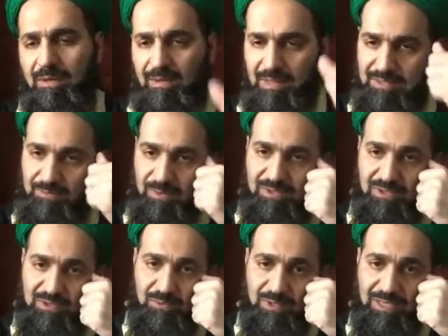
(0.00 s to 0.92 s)
as much
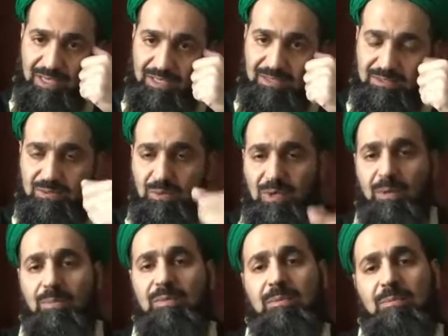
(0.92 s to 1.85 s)
as we can, to
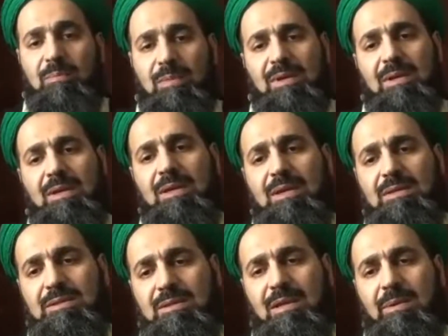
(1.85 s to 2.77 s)
help them
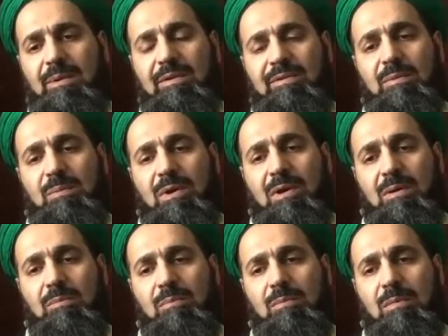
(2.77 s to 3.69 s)
stay away from harm,